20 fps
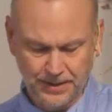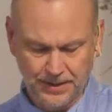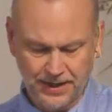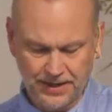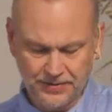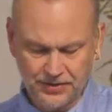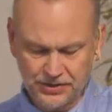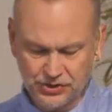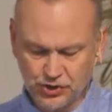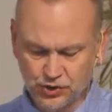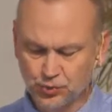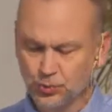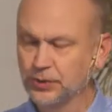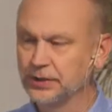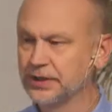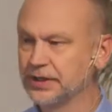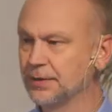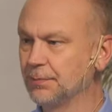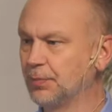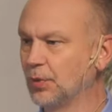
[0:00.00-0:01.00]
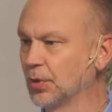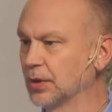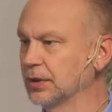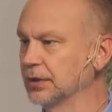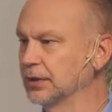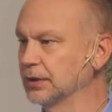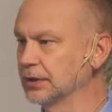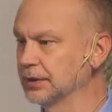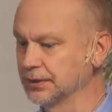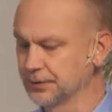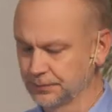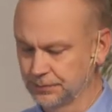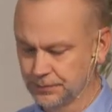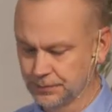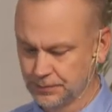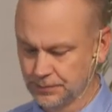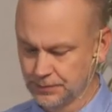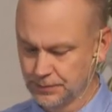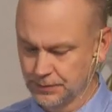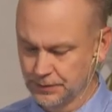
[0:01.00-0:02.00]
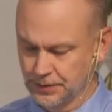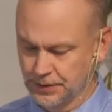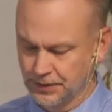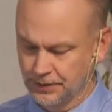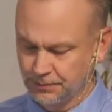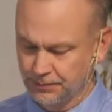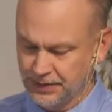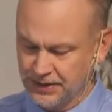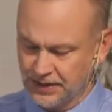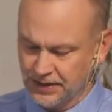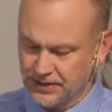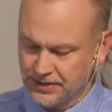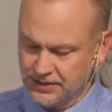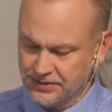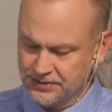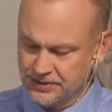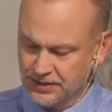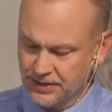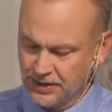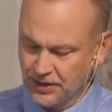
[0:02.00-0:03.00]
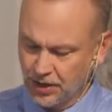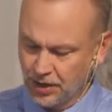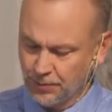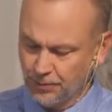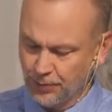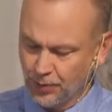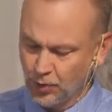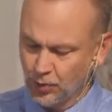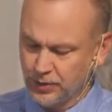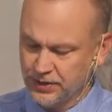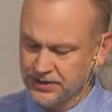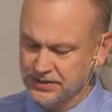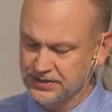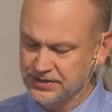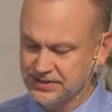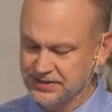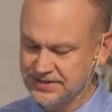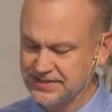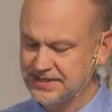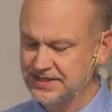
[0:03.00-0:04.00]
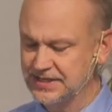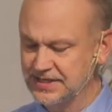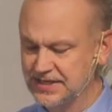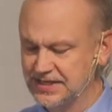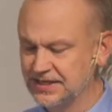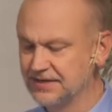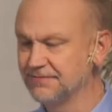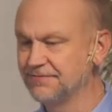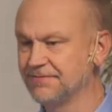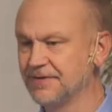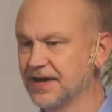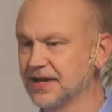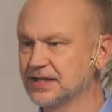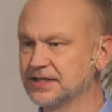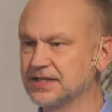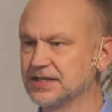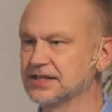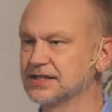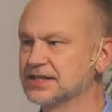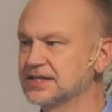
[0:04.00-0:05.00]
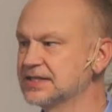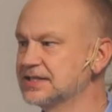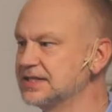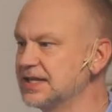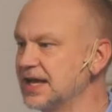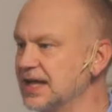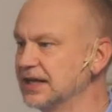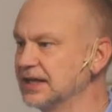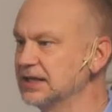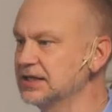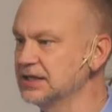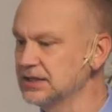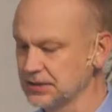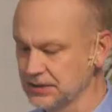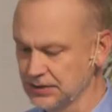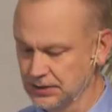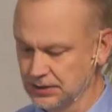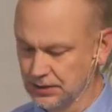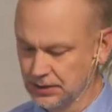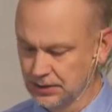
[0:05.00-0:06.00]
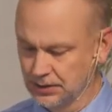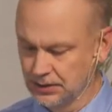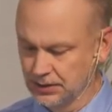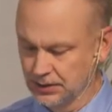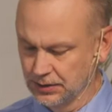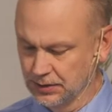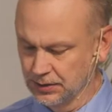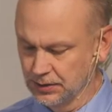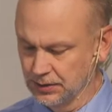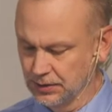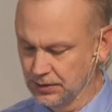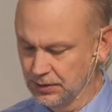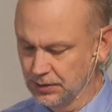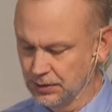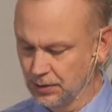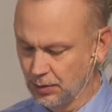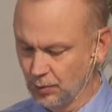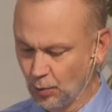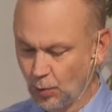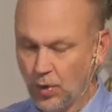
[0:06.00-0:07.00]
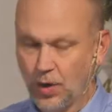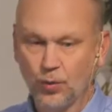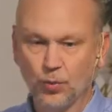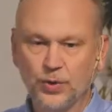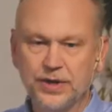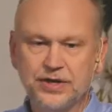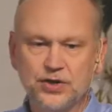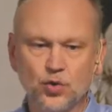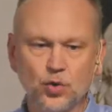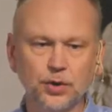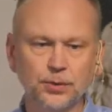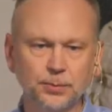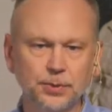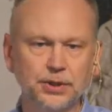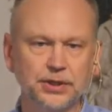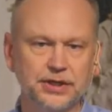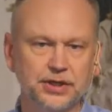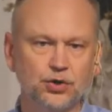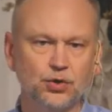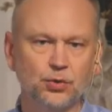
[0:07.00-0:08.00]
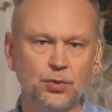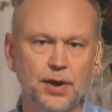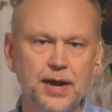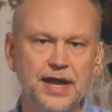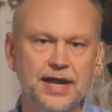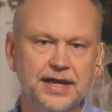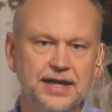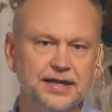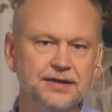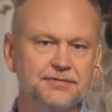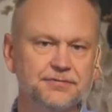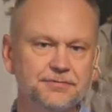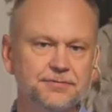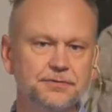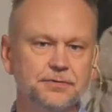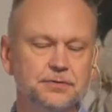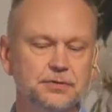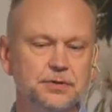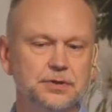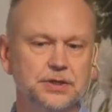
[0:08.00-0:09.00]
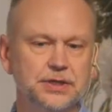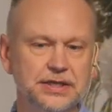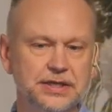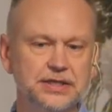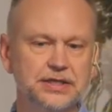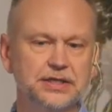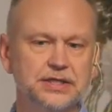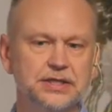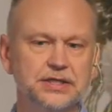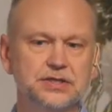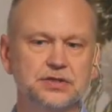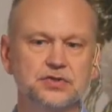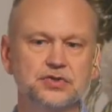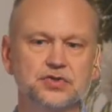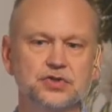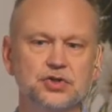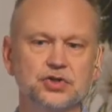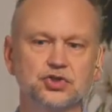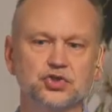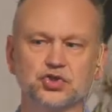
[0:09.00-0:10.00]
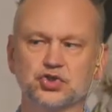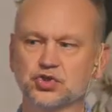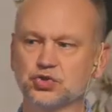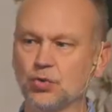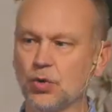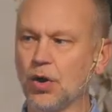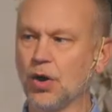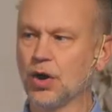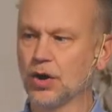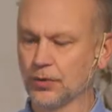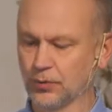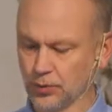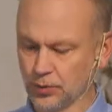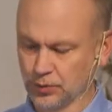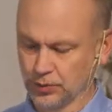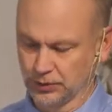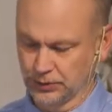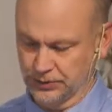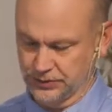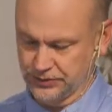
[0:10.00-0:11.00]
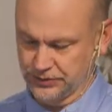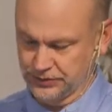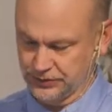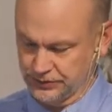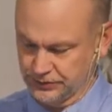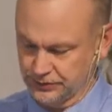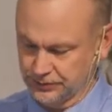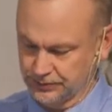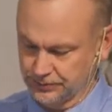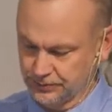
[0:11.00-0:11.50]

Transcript: And this is really important, because in our broken, sin-infected state, what we normally crave is strong rulers.